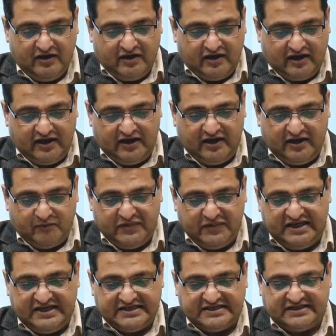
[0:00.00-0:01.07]
A,
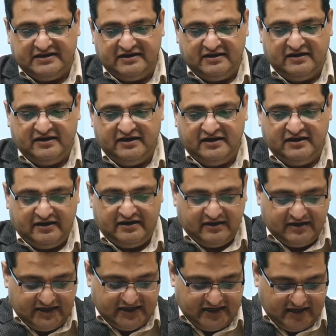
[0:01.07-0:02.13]
B, C, D,
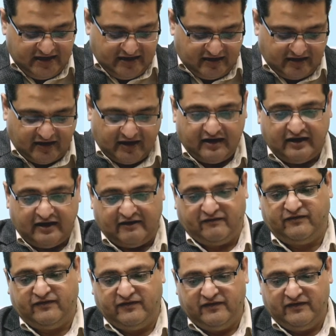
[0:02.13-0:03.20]
E and
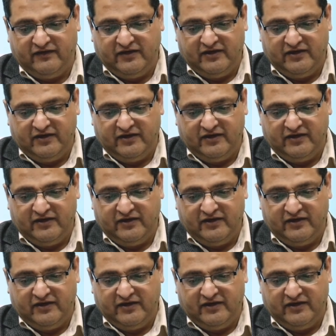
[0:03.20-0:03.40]
F.